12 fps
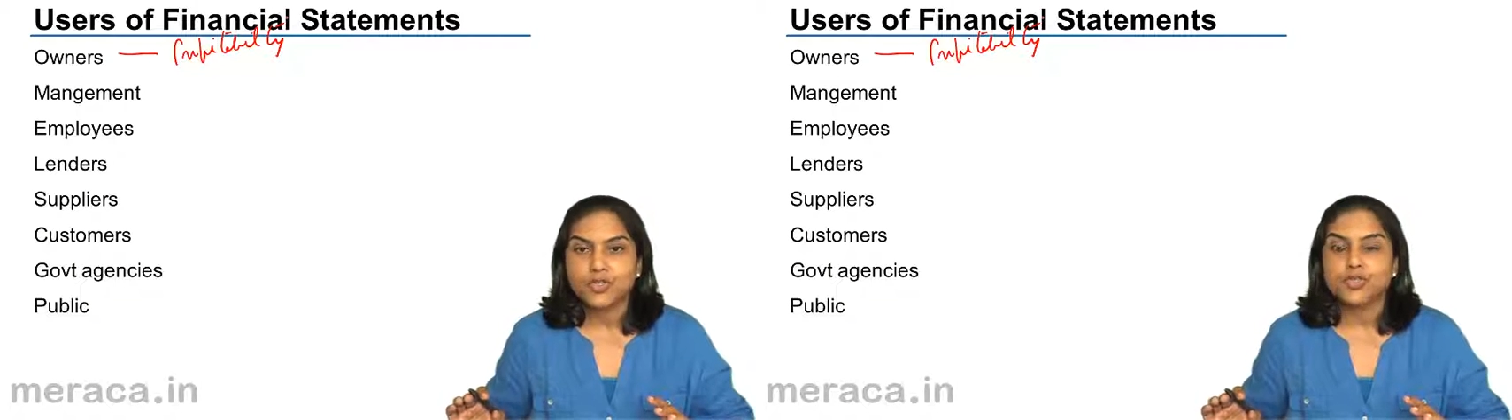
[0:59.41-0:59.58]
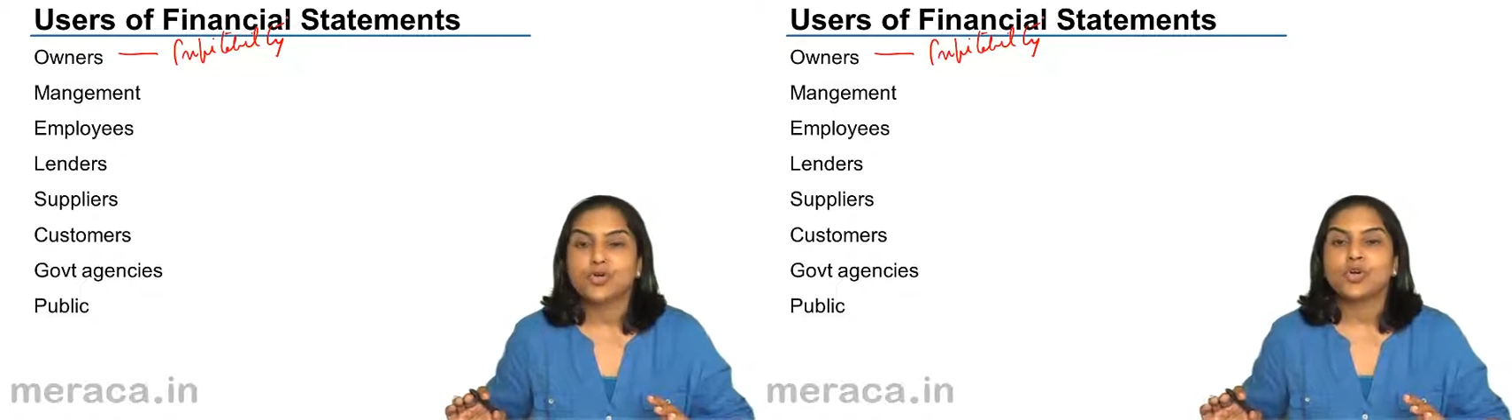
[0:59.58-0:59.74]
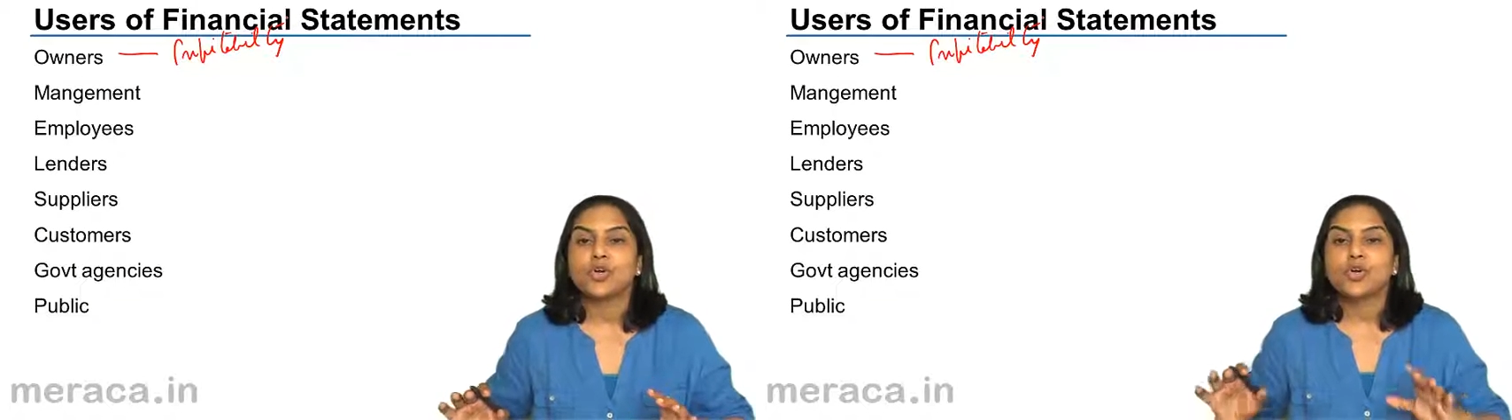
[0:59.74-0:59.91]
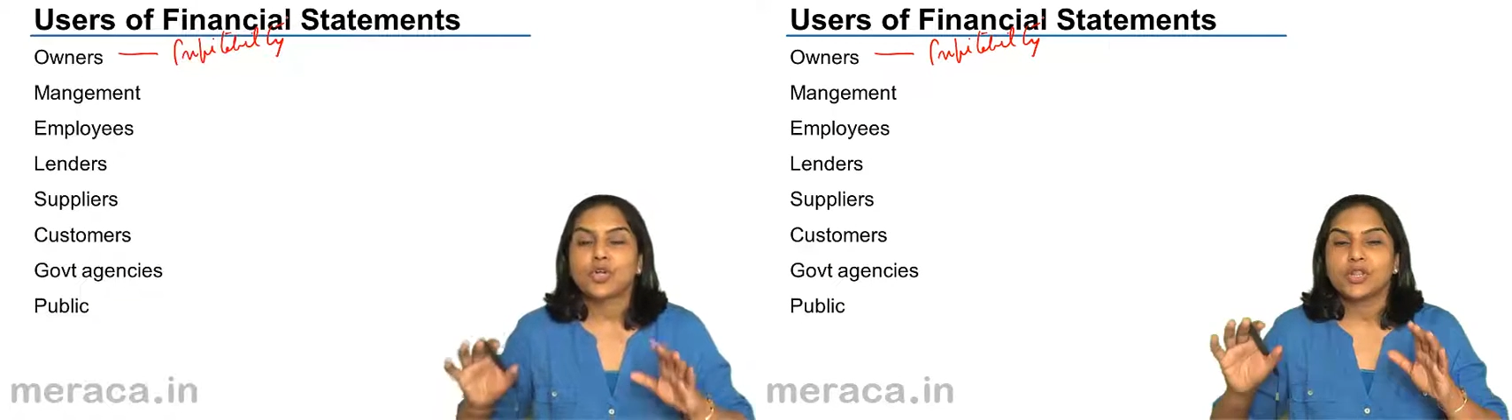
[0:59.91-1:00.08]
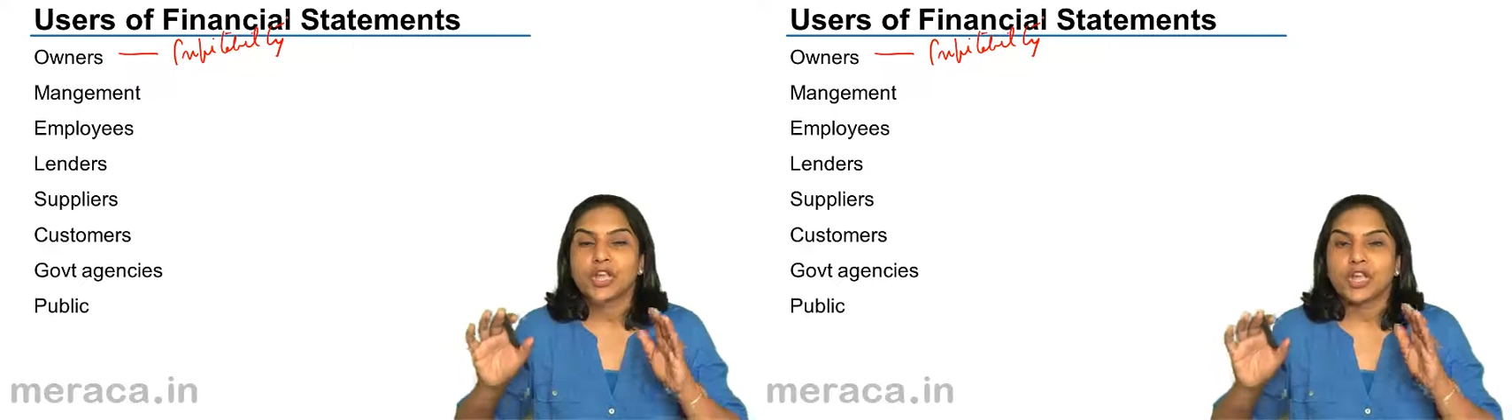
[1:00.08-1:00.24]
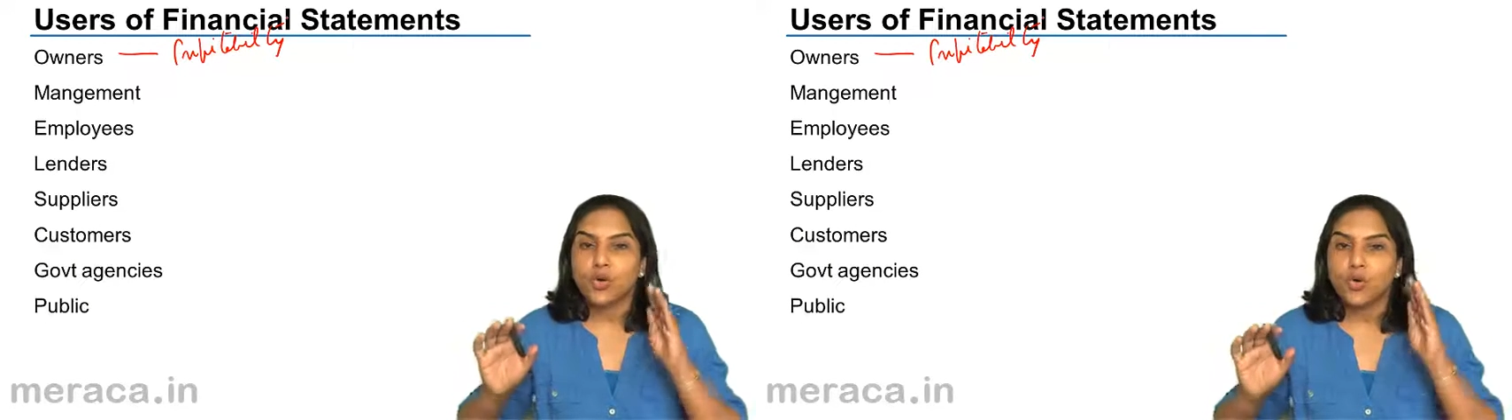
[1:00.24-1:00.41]
So
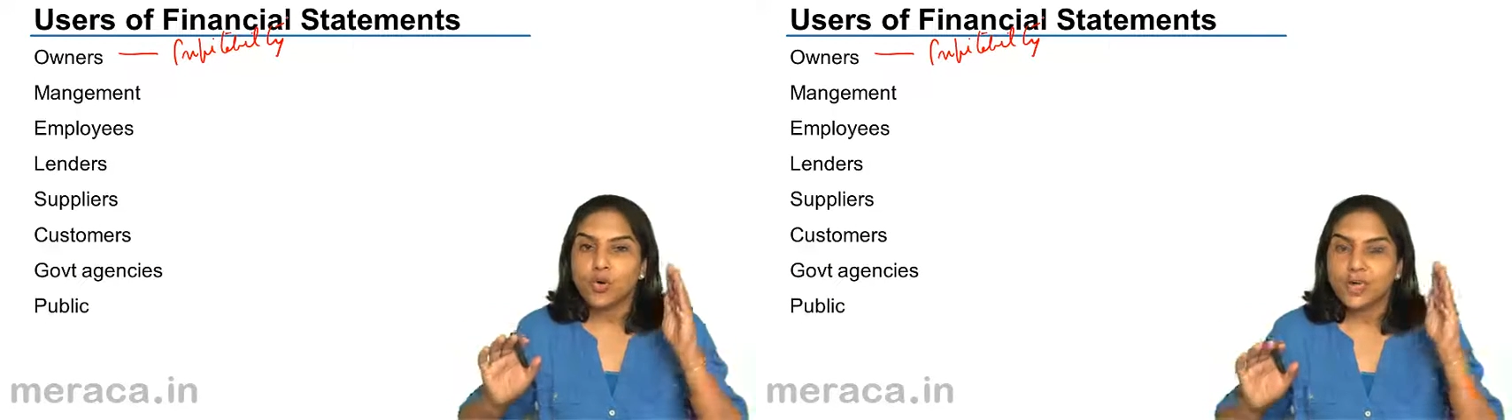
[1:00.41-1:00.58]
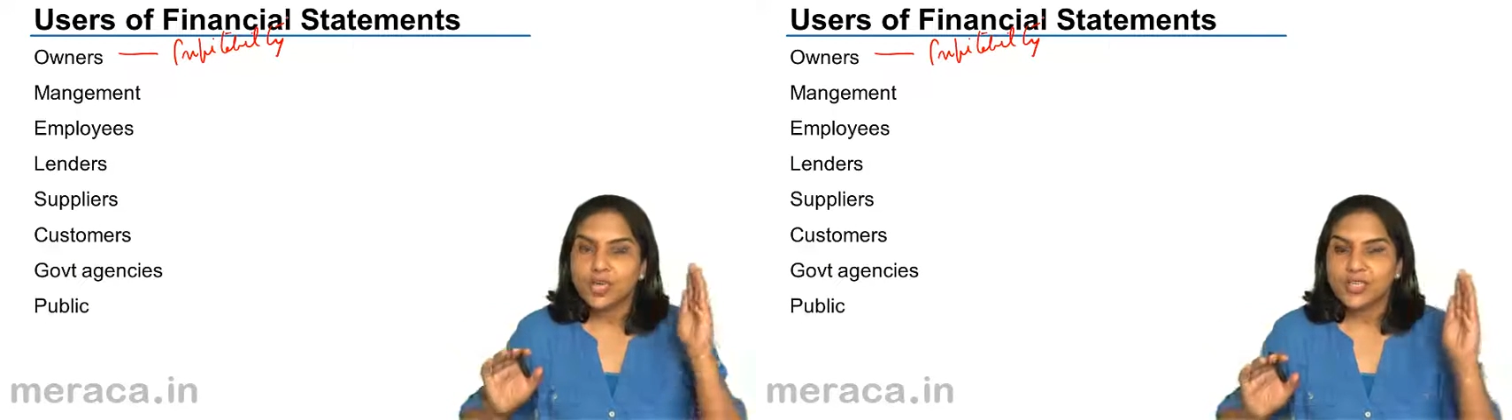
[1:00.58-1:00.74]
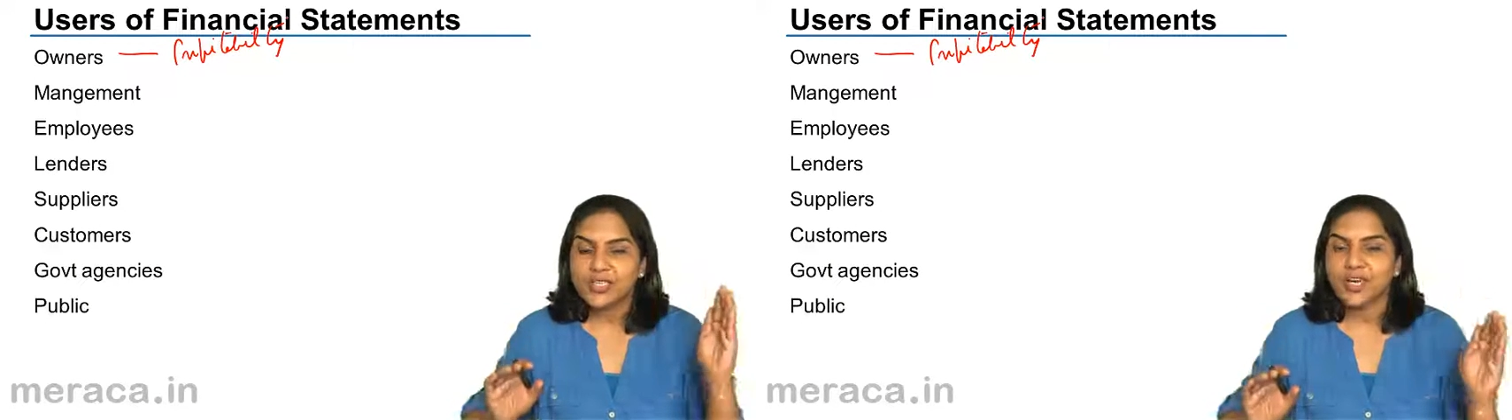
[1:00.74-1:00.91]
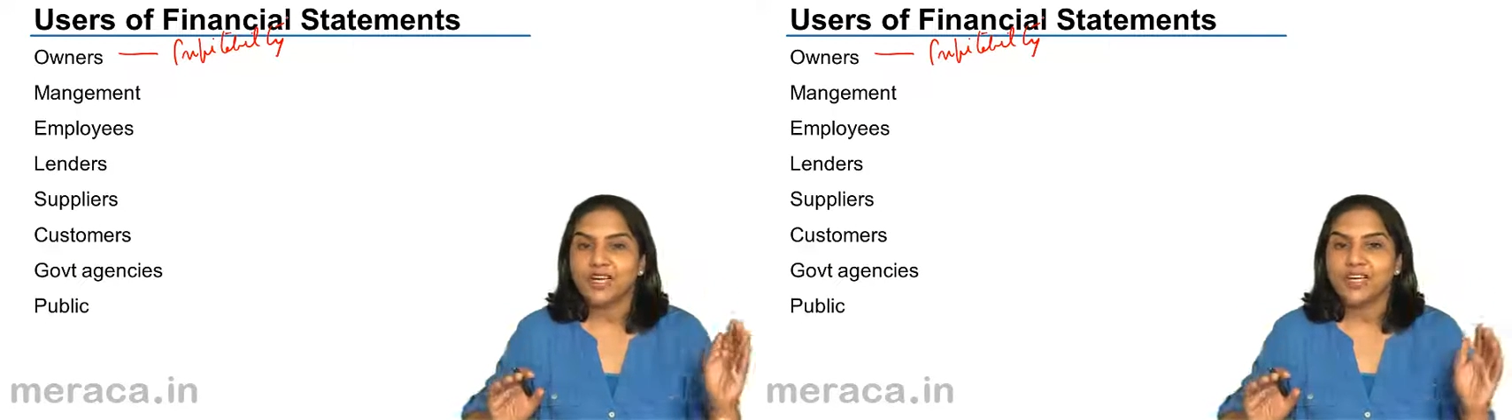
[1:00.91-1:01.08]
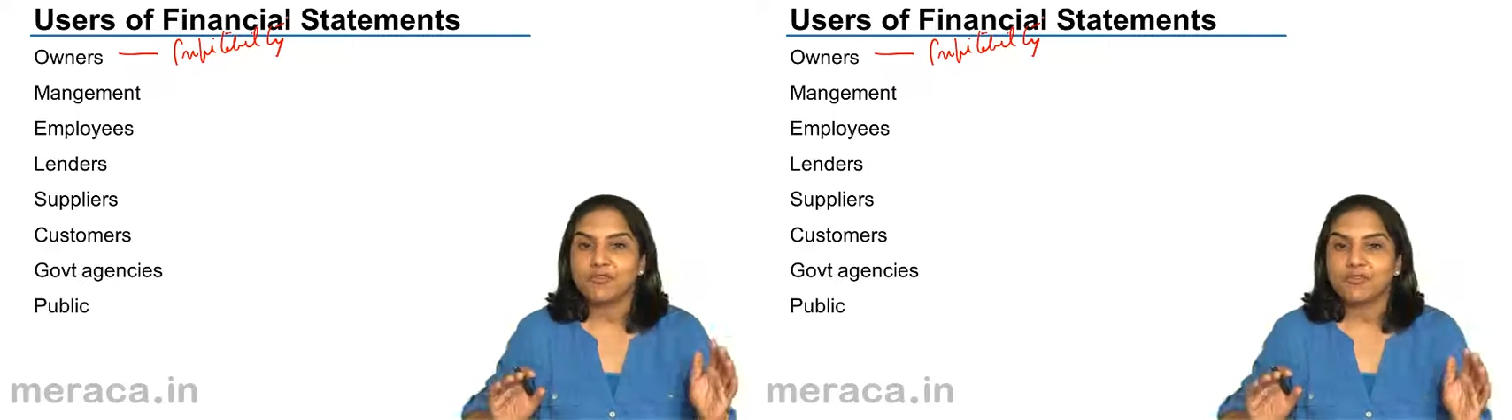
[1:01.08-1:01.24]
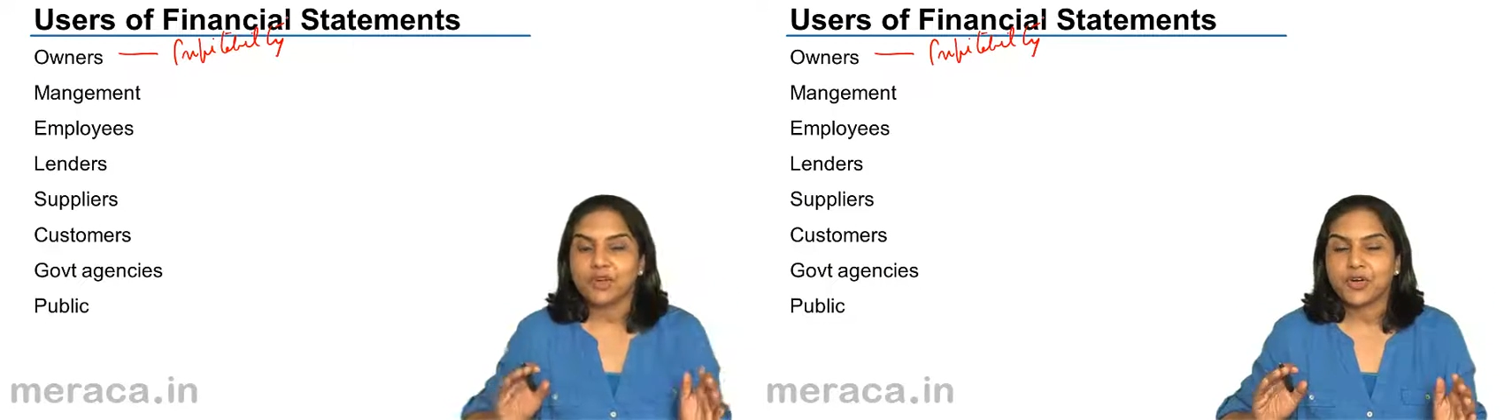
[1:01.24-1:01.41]
the owners are
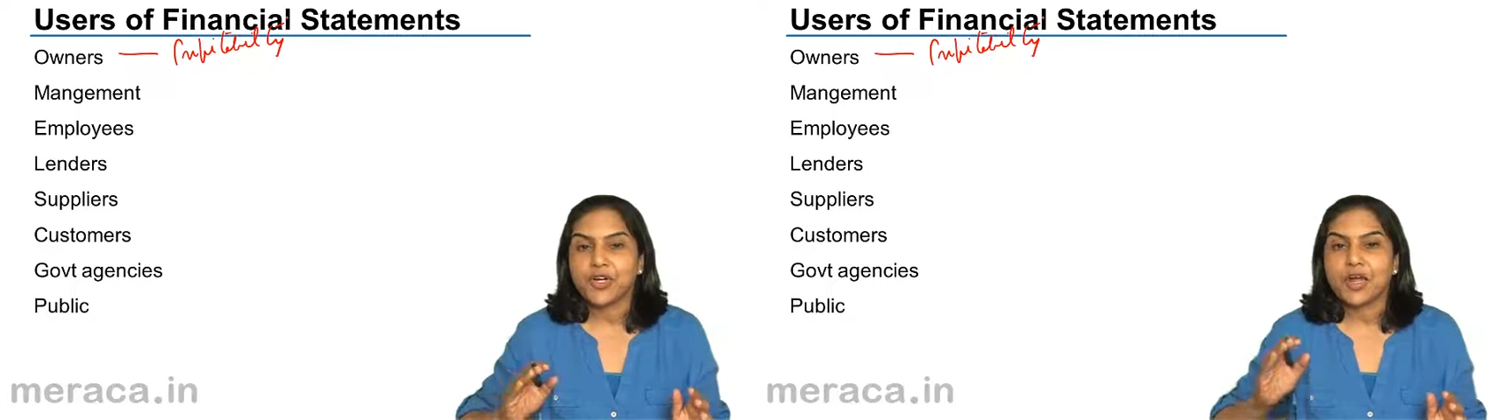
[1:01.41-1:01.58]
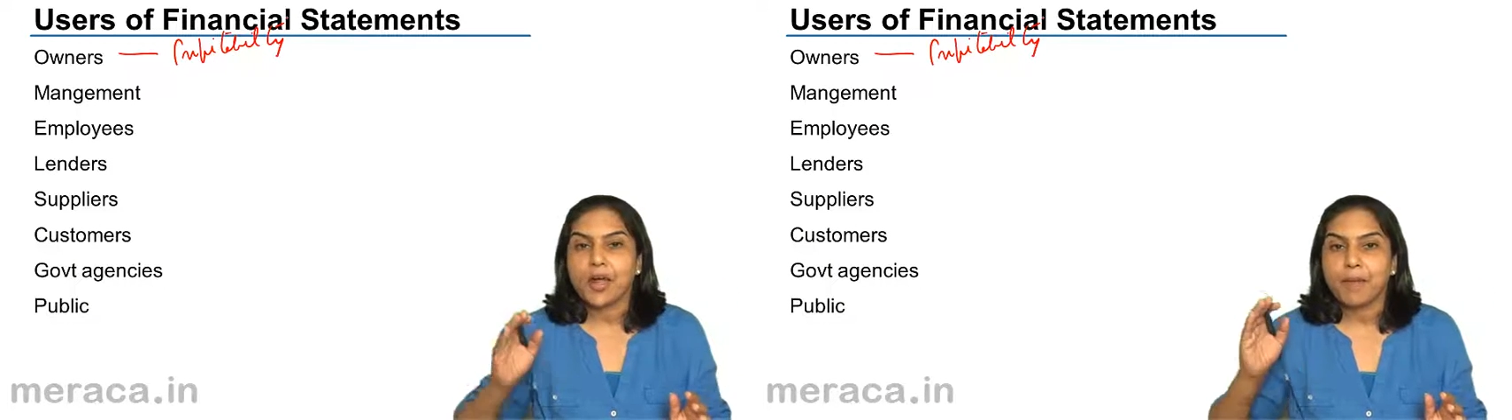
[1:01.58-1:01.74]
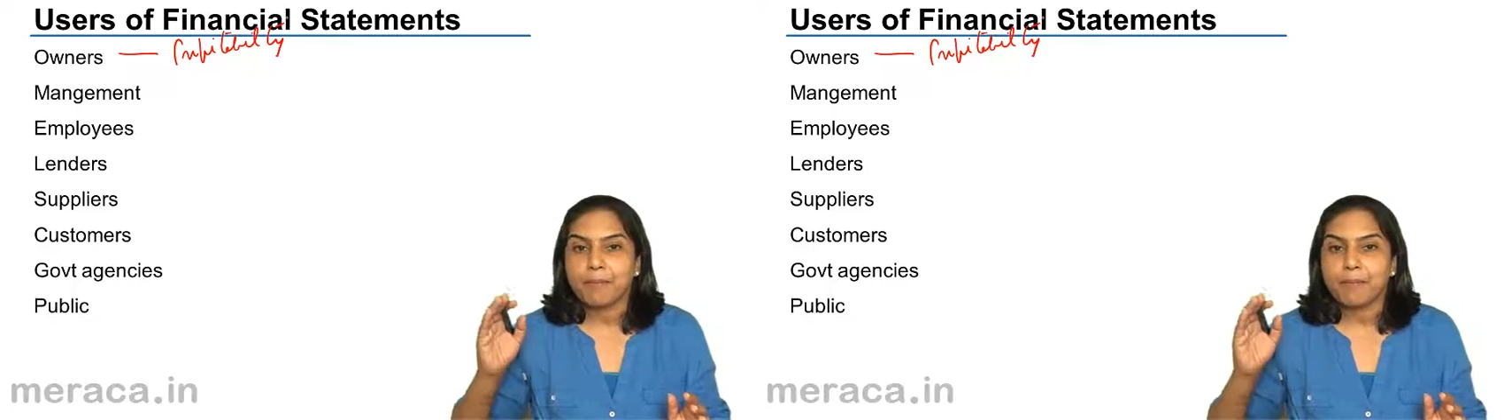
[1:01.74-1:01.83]
different,